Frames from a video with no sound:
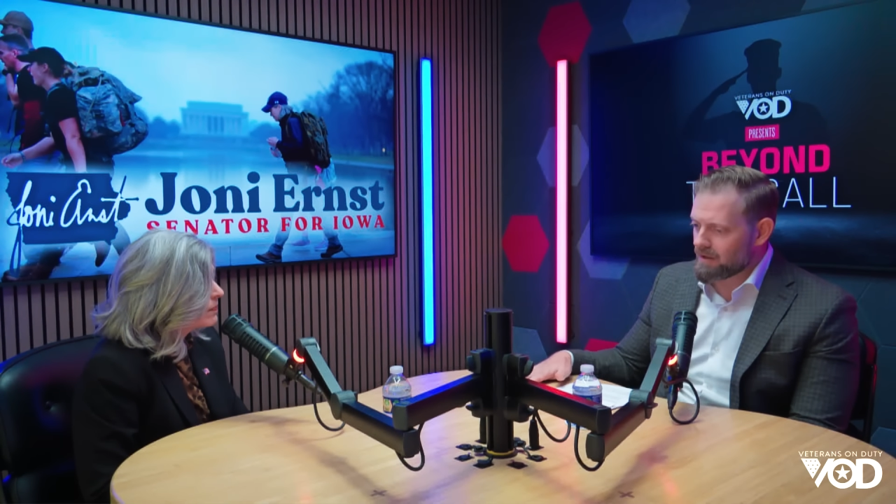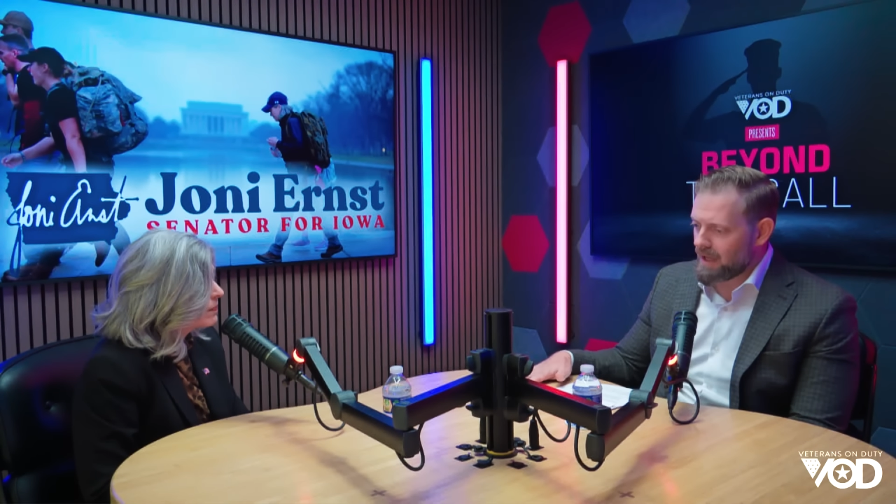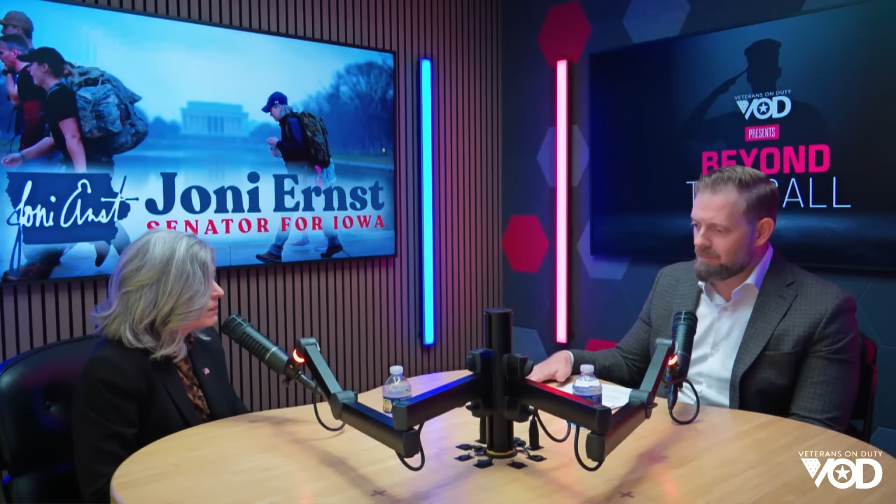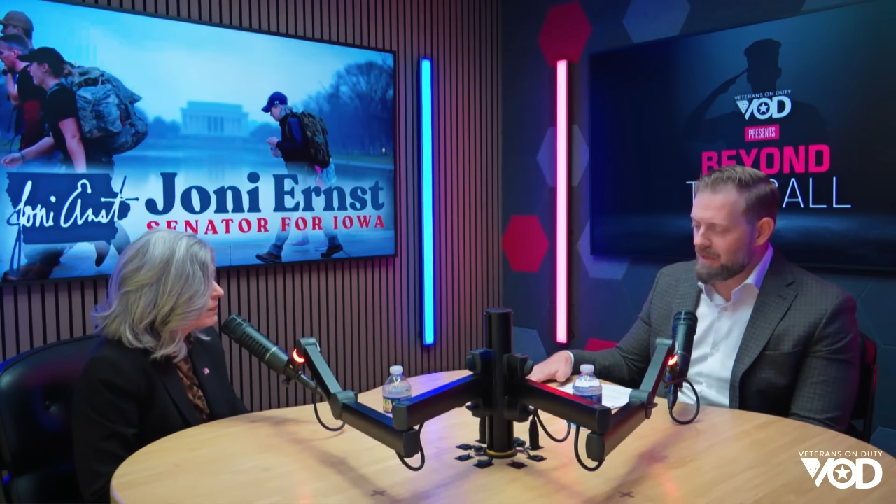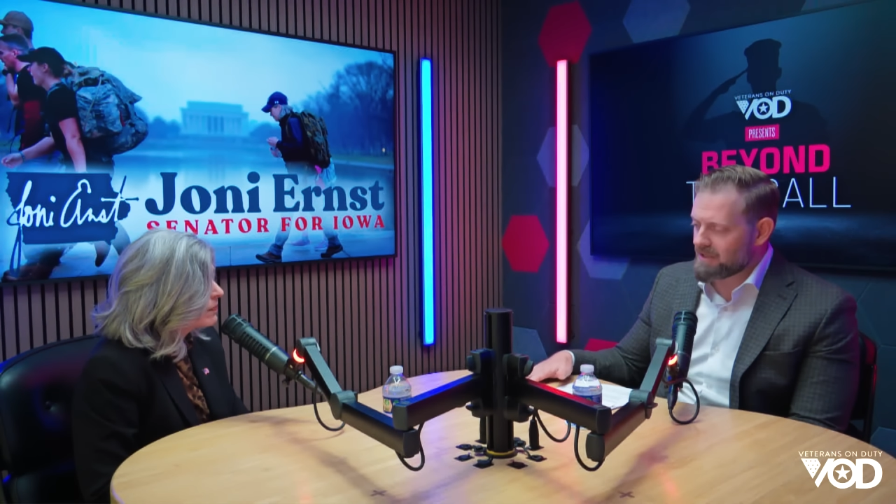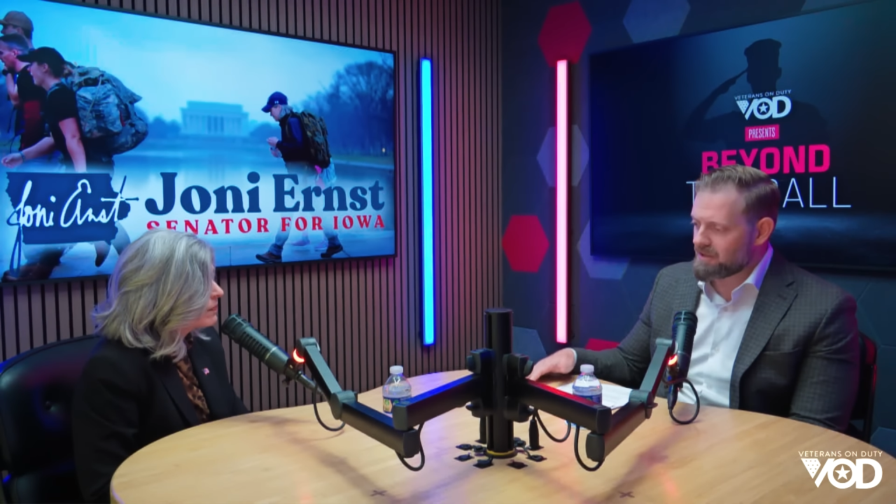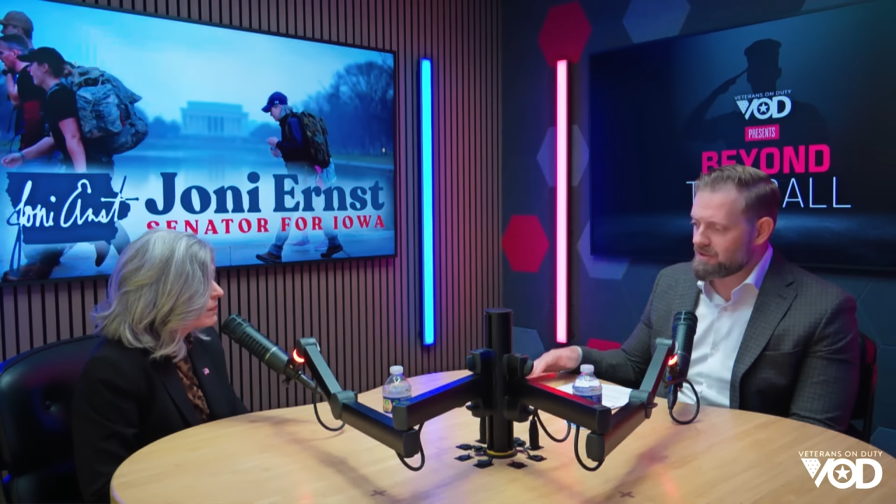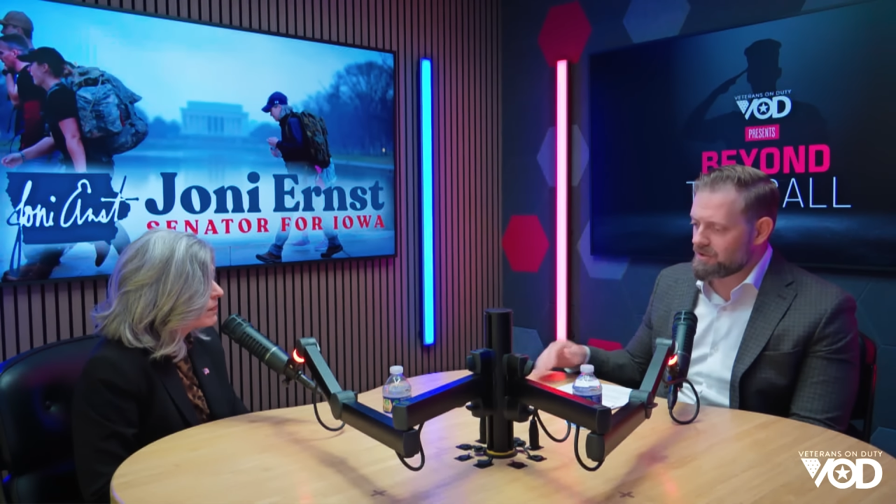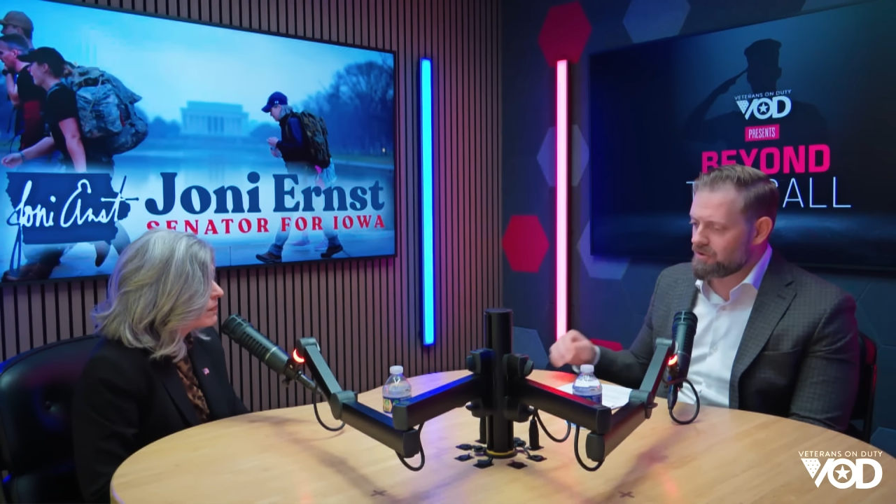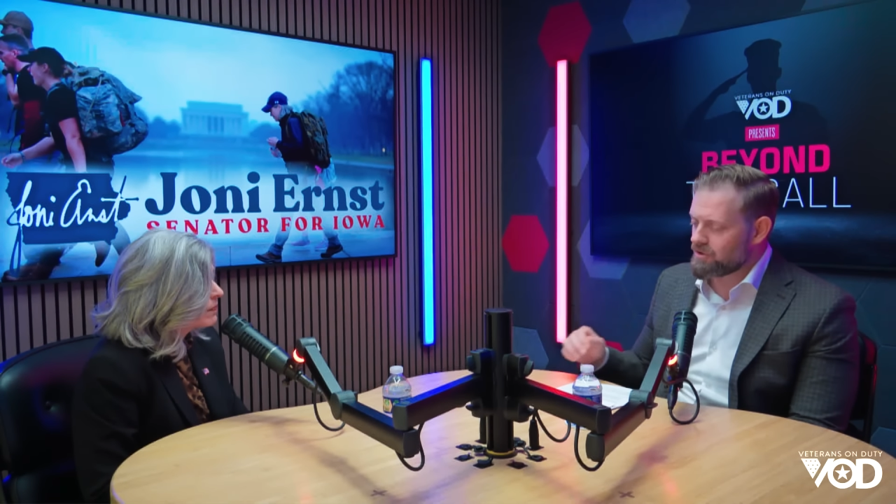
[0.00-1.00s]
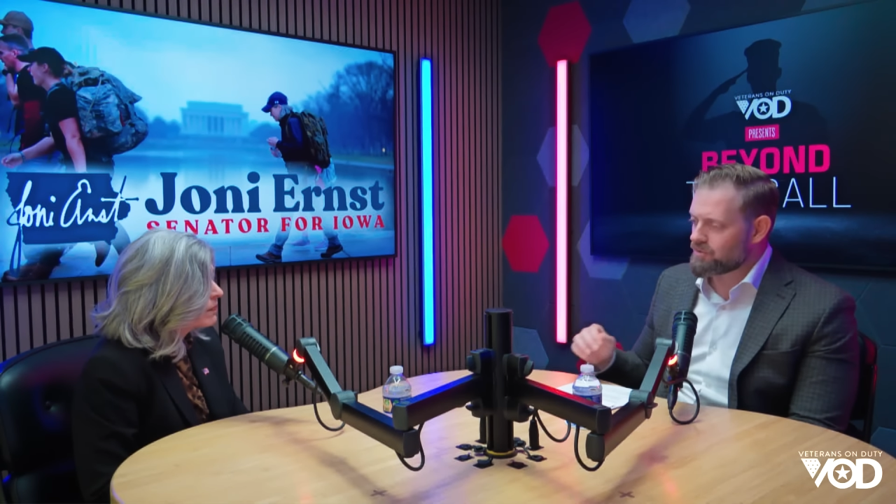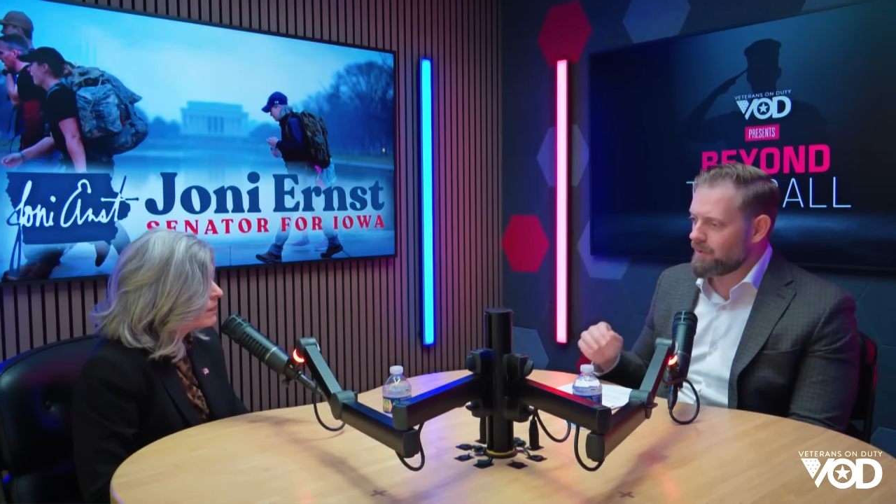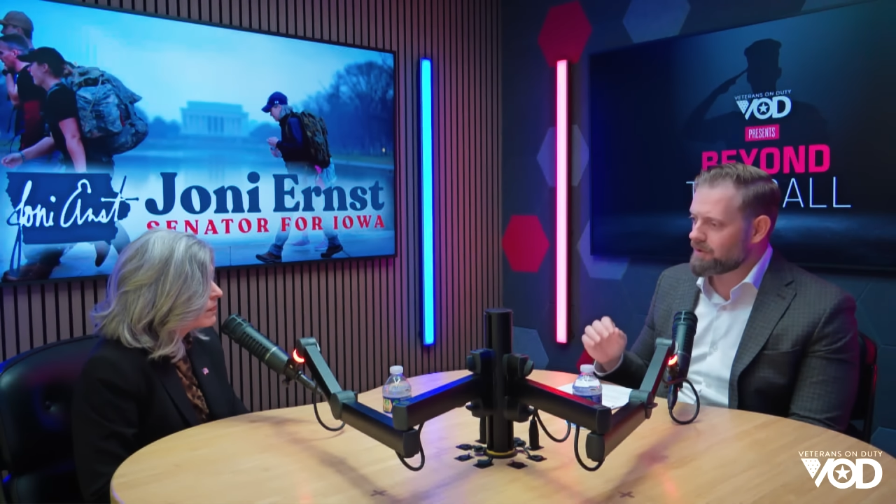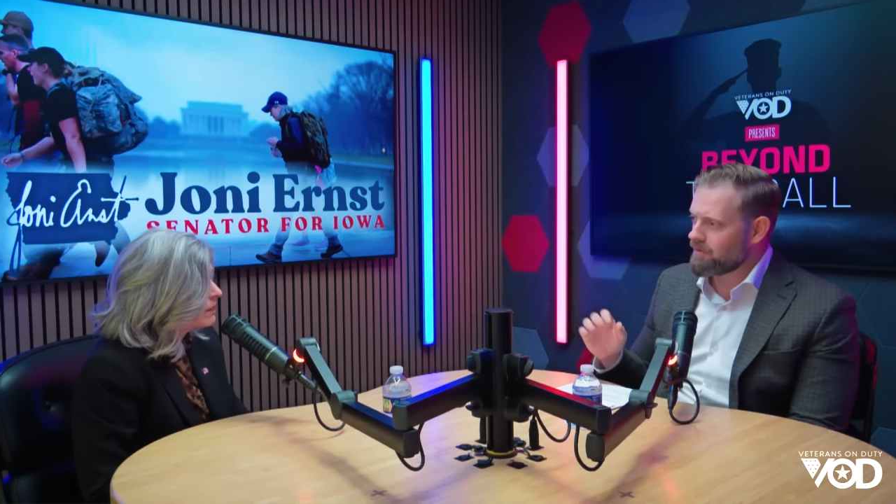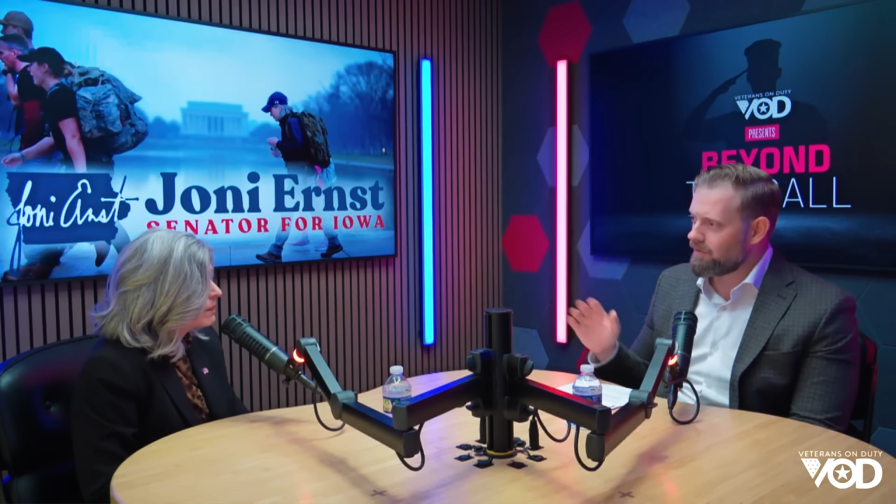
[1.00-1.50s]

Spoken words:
that message that you just went through of